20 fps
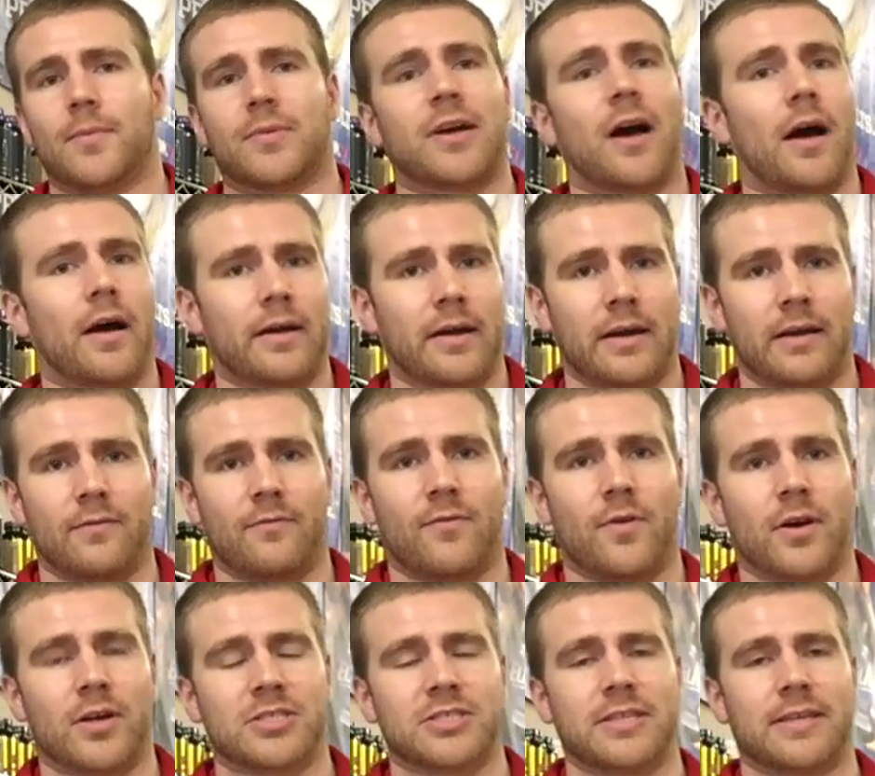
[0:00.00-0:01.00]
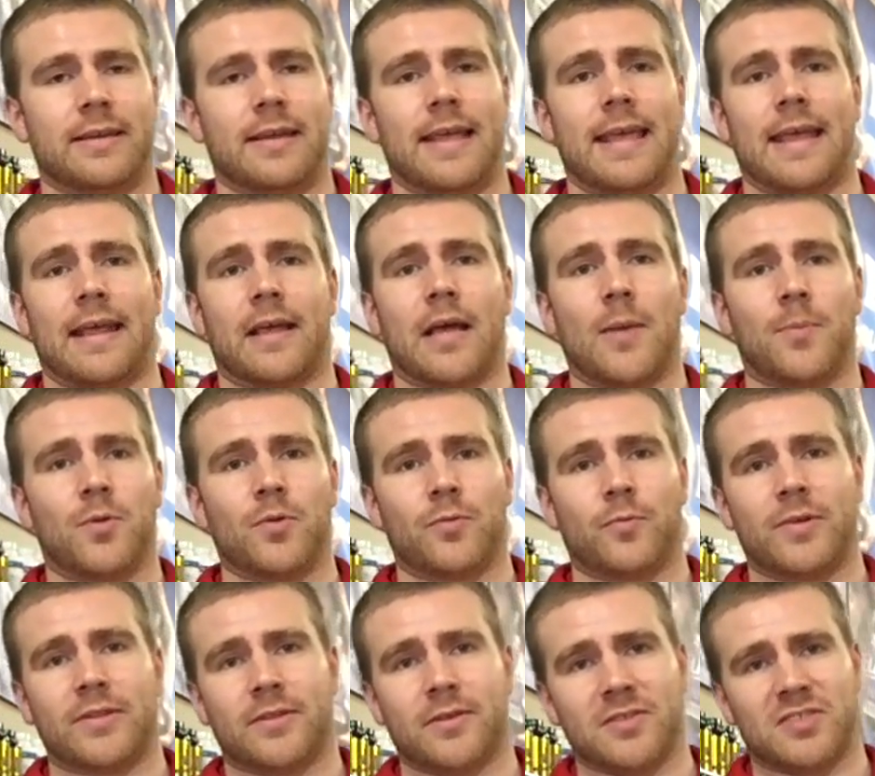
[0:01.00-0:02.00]
cognitive function, and coupled
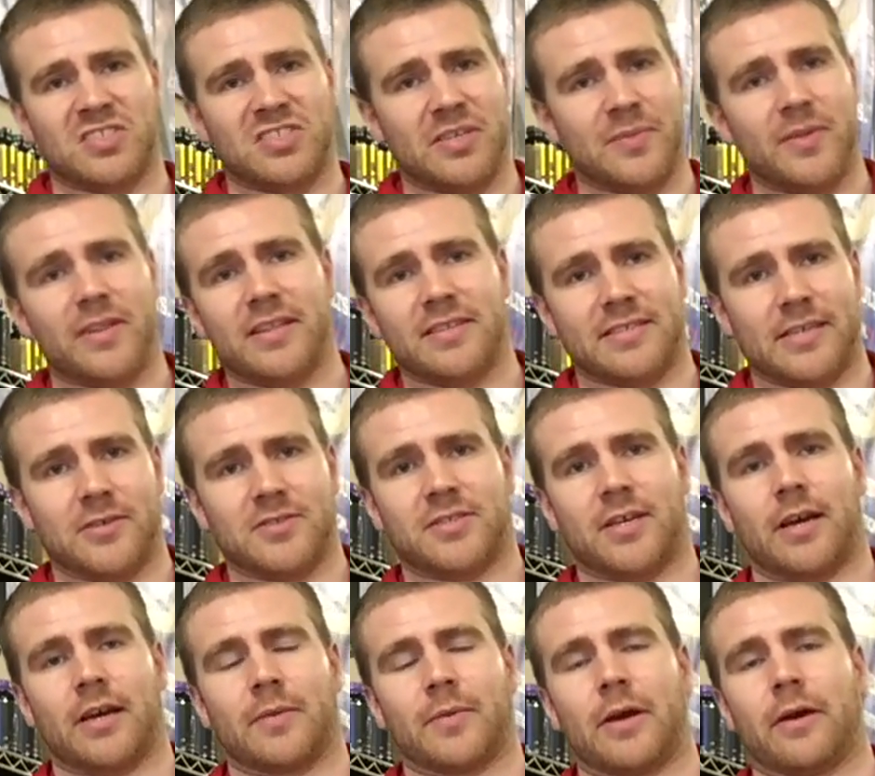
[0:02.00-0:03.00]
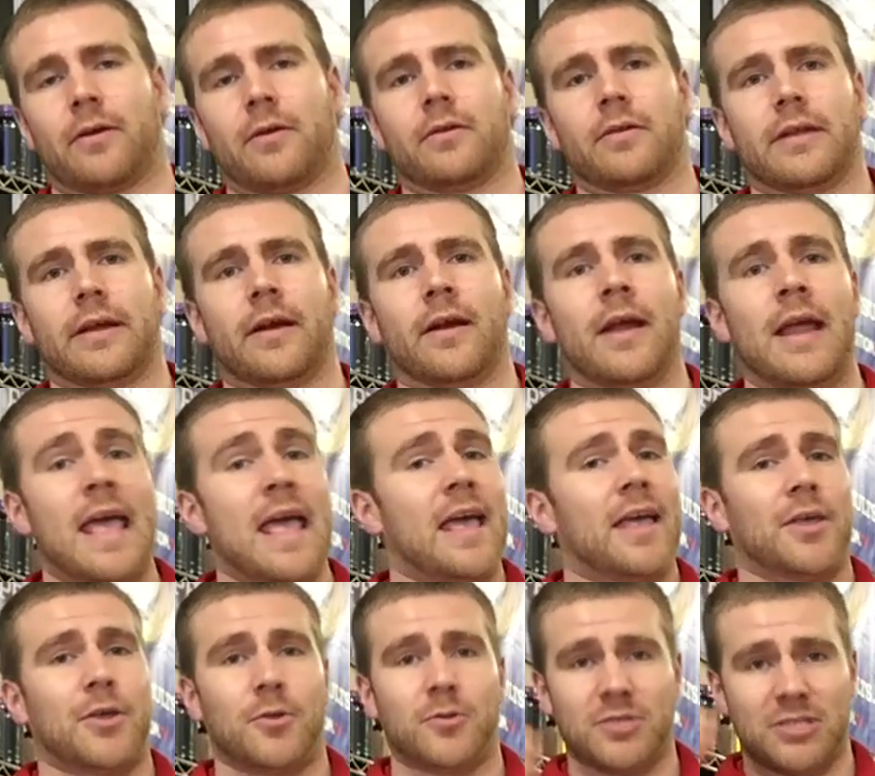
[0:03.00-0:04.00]
with those stimulants I was talking about earlier,
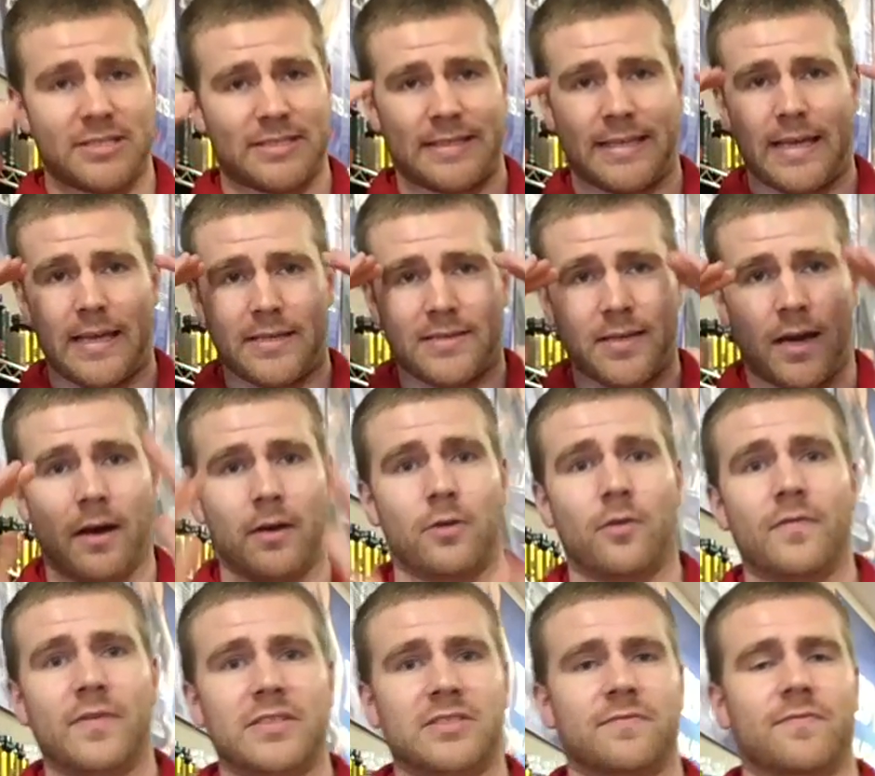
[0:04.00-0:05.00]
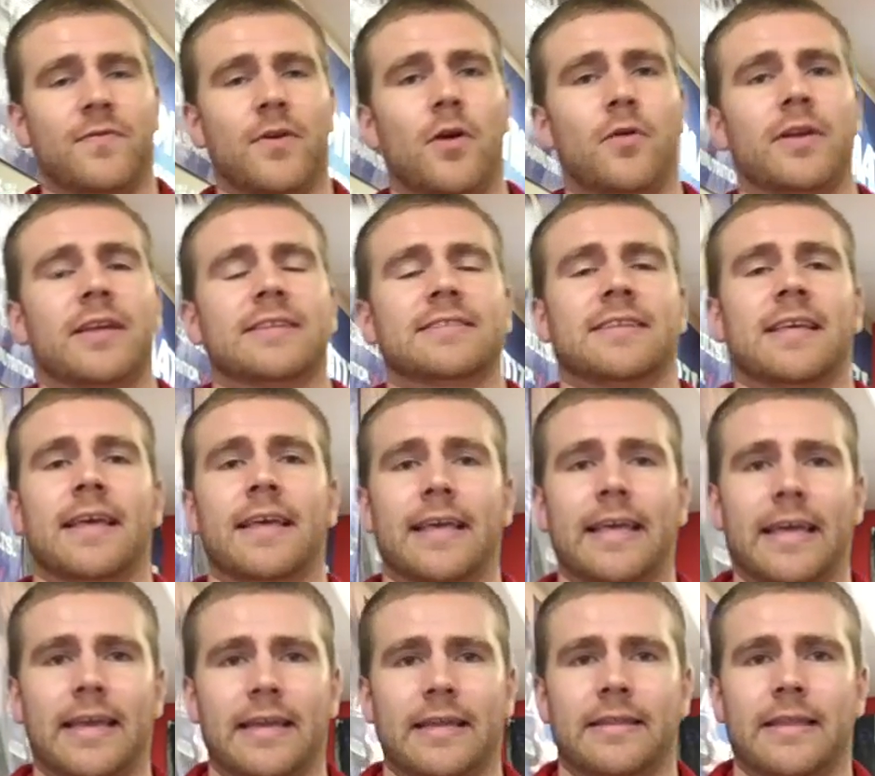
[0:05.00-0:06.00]
you just get tunnel vision focus,
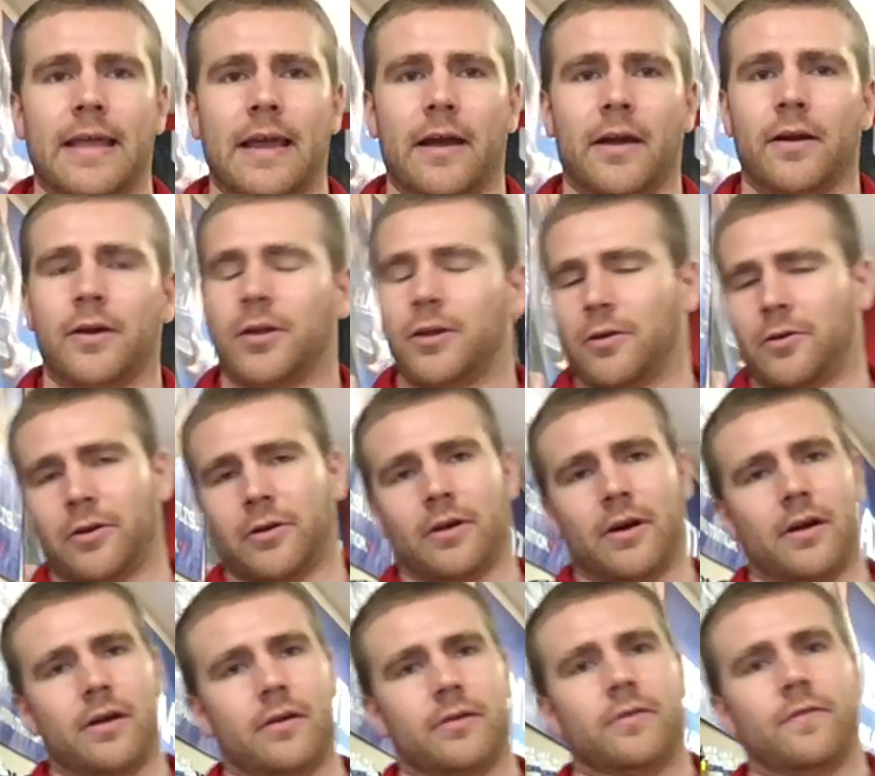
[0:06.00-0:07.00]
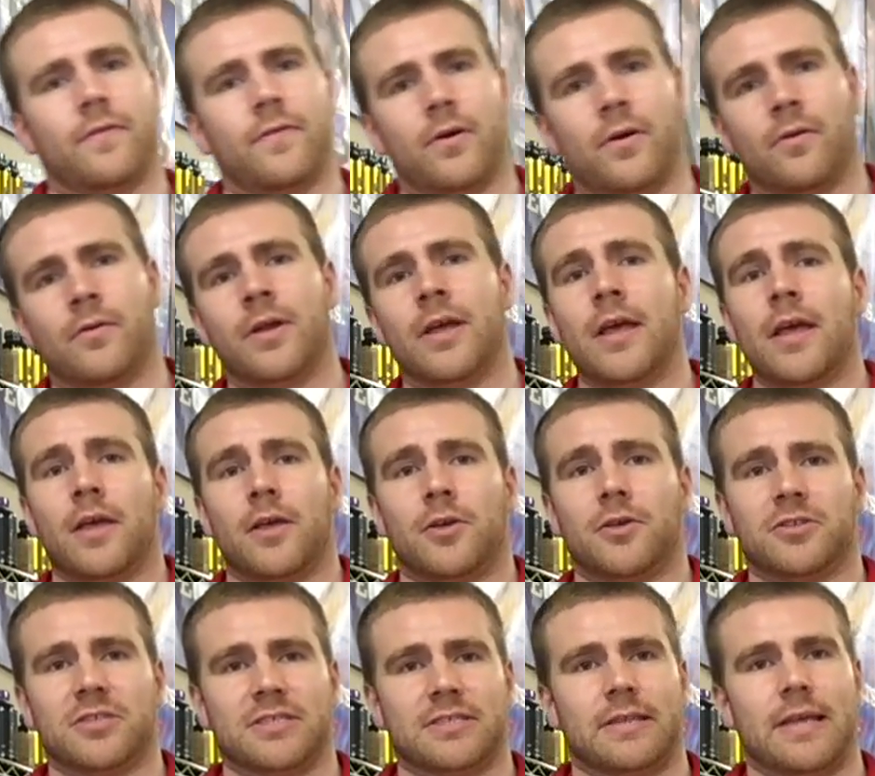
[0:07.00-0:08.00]
get in there, you're not on your phone,
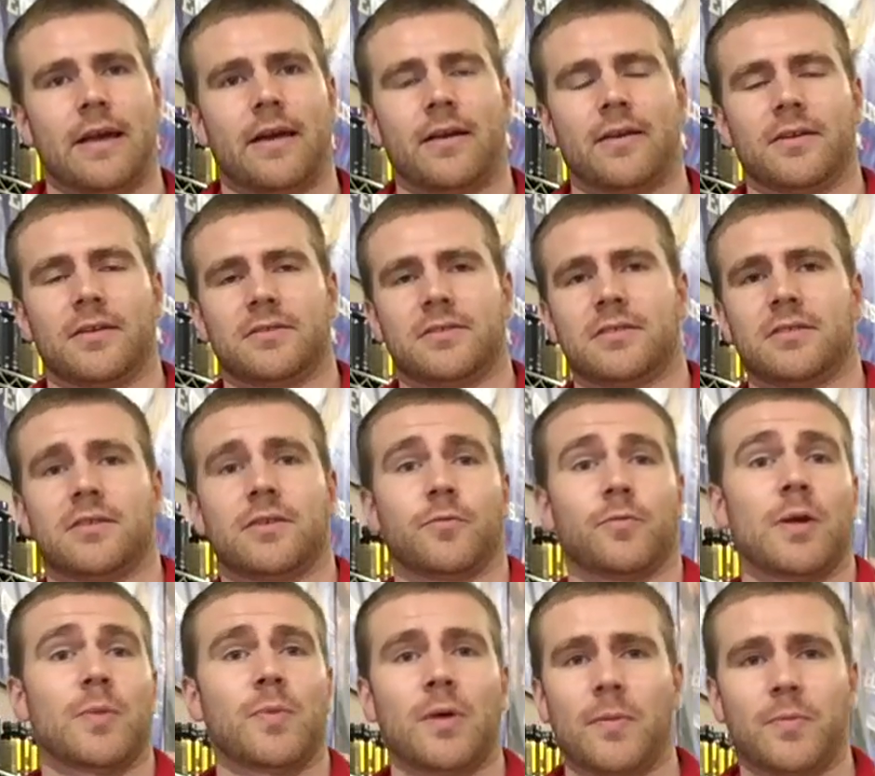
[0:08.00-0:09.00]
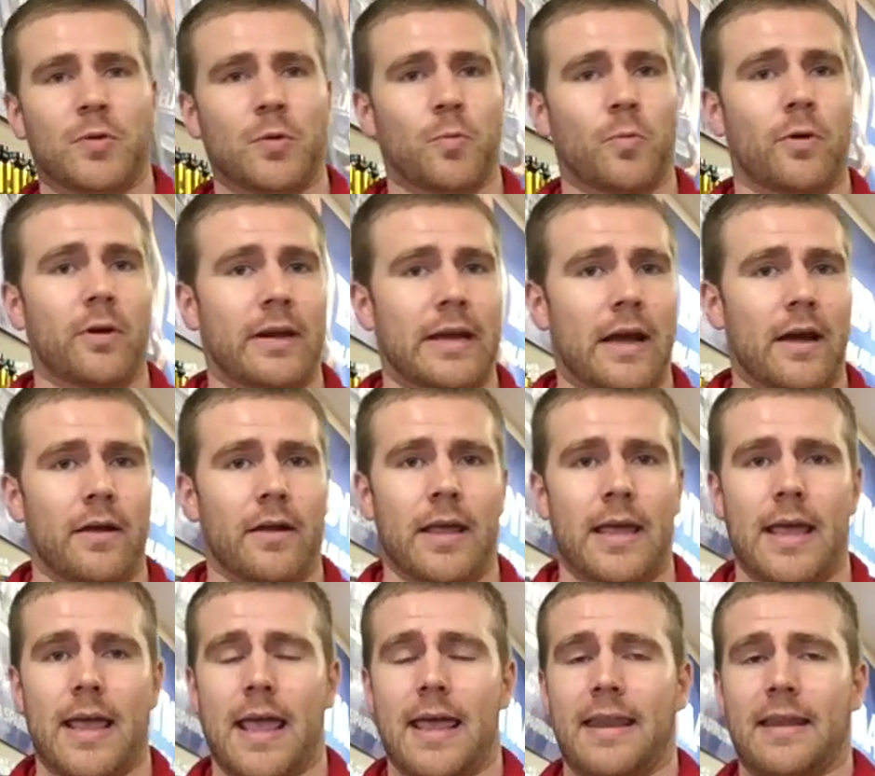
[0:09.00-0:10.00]
you're just there to rip up your workout,
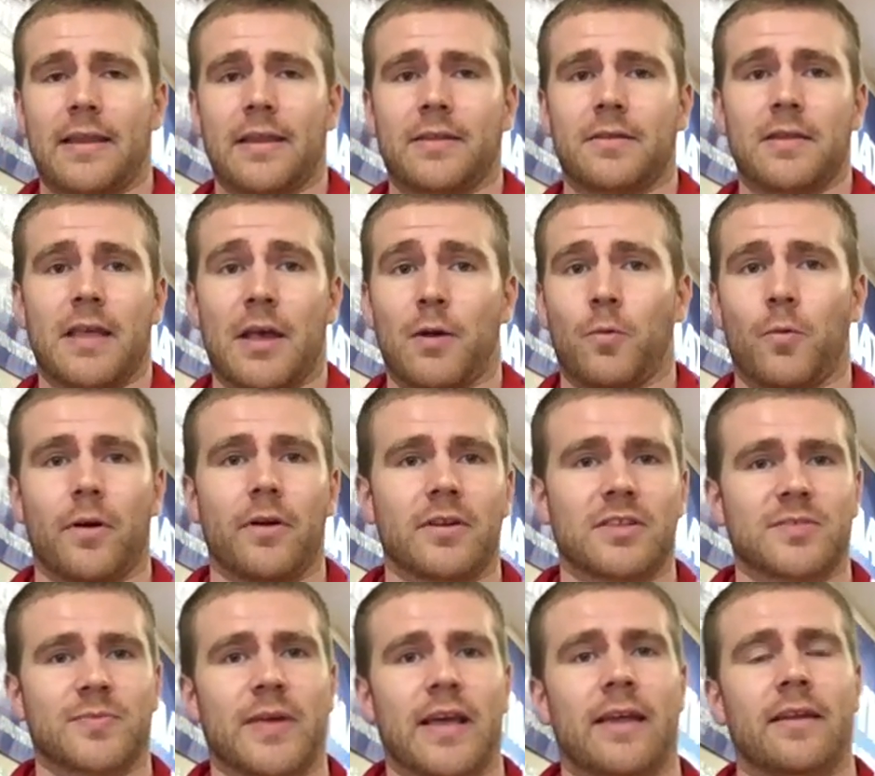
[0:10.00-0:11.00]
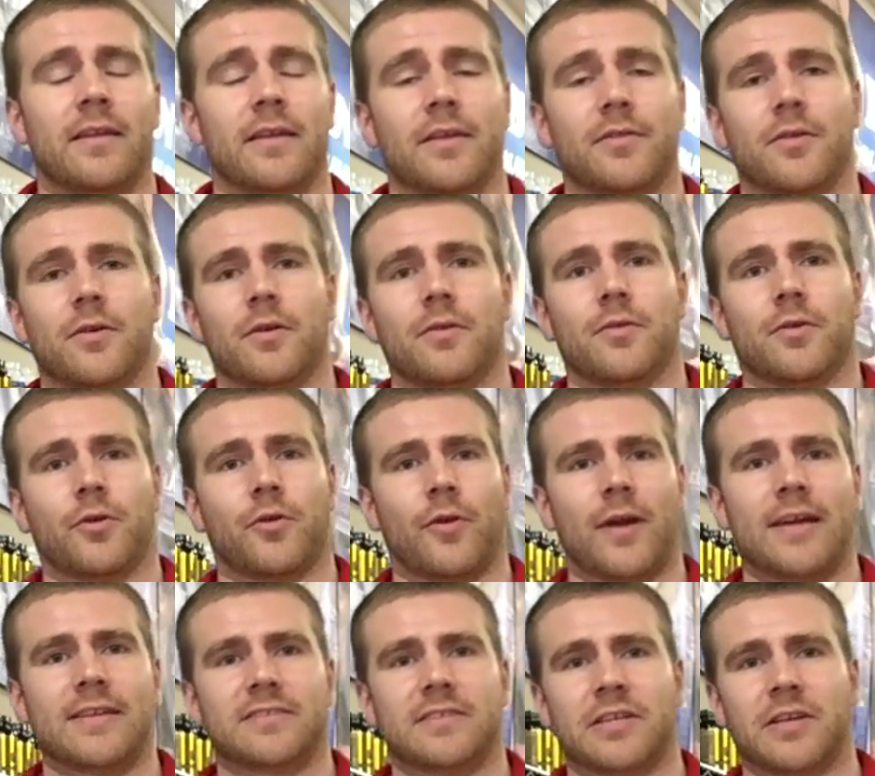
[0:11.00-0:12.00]
and it works, man. They're
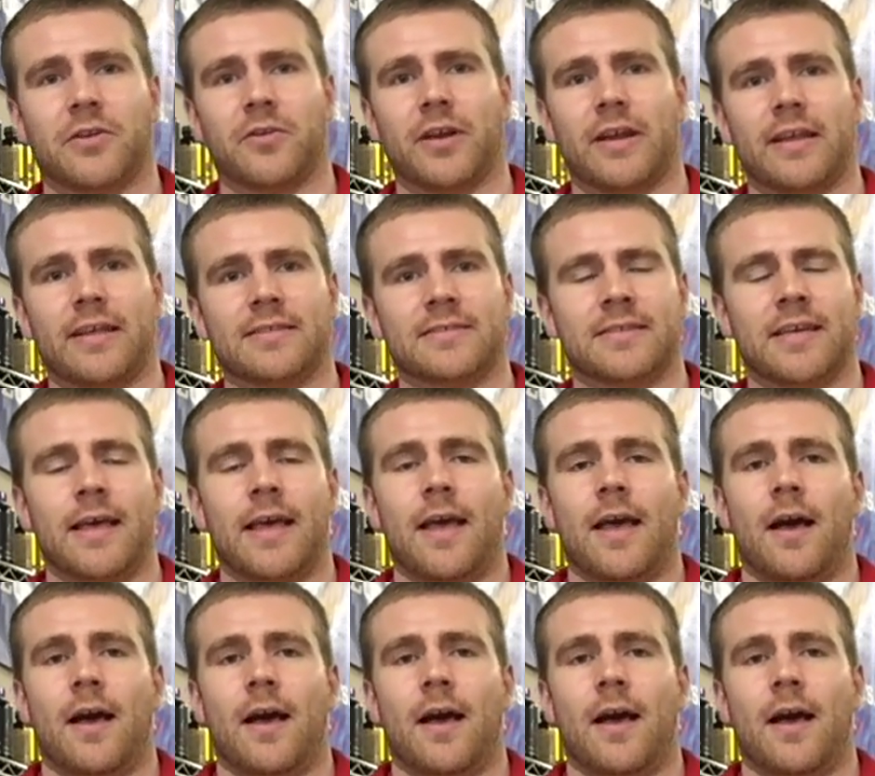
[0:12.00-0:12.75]
crazy ingredients.